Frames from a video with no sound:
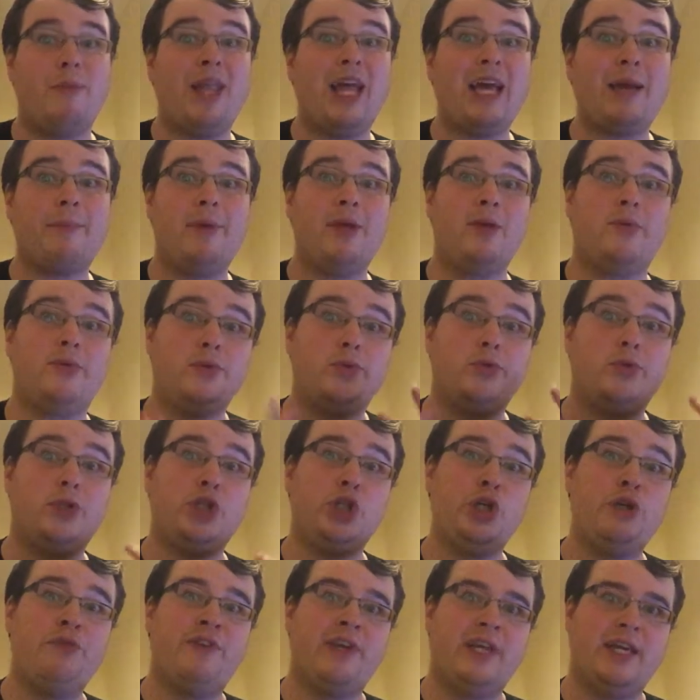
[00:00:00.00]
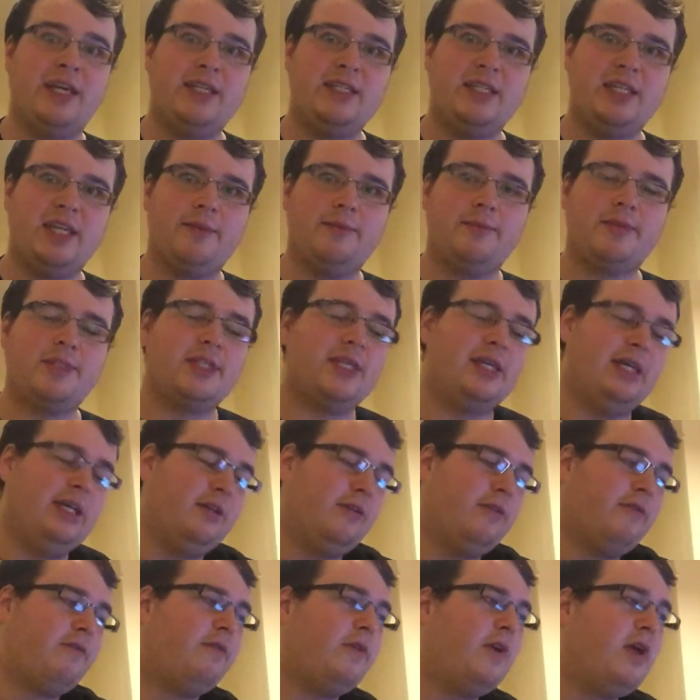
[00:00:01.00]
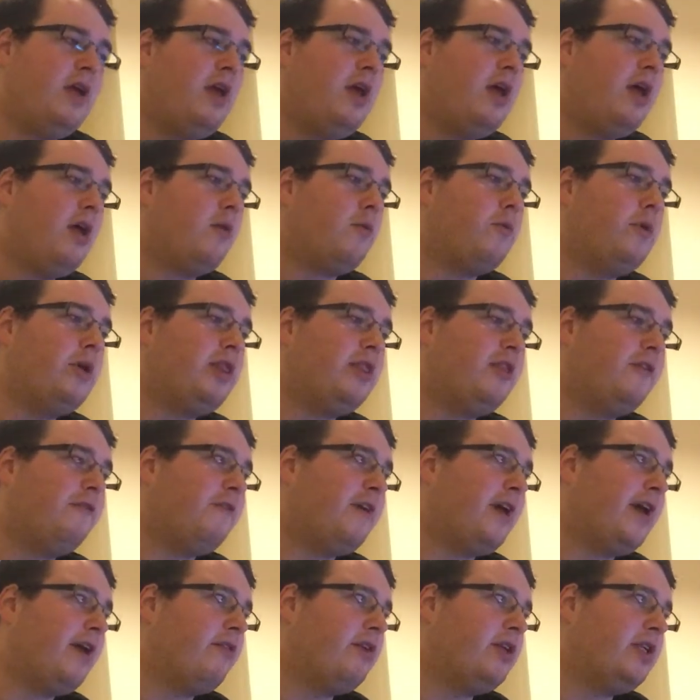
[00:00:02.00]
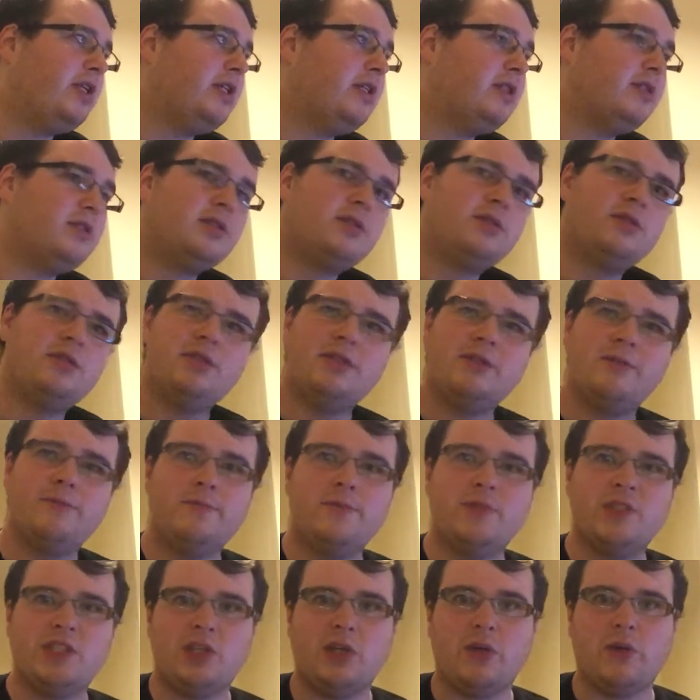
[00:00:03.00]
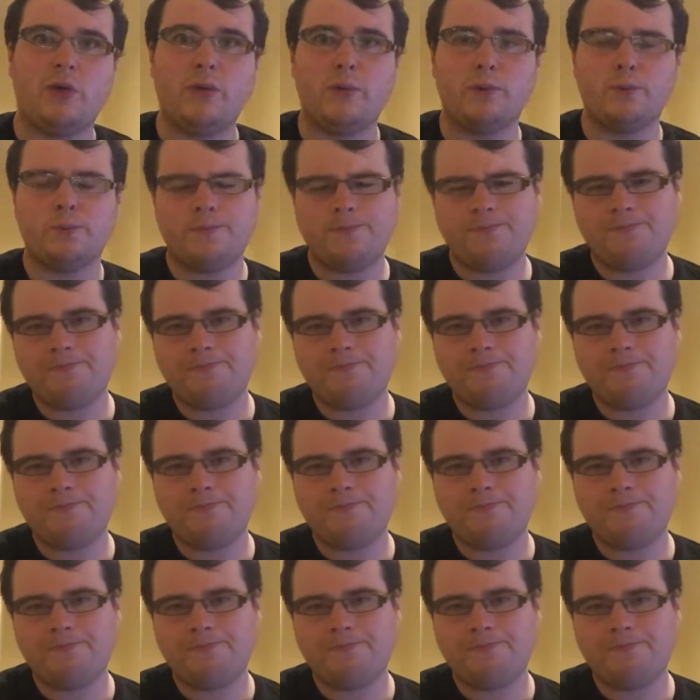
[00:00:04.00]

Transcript: Blackbeard was rejuvenating himself with the fairy dust. So